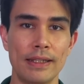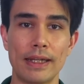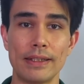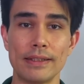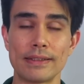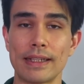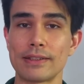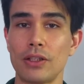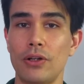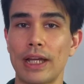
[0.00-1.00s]
That is,
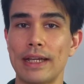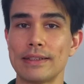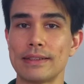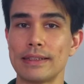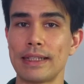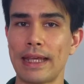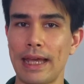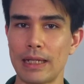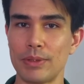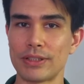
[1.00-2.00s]
as long as the
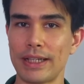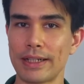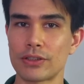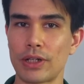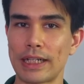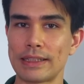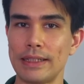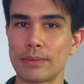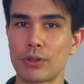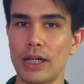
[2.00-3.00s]
cannabis extract
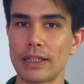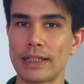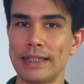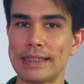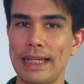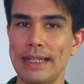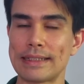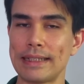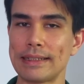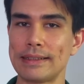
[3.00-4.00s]
in the product
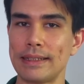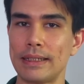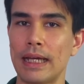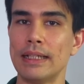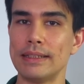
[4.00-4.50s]
contains less than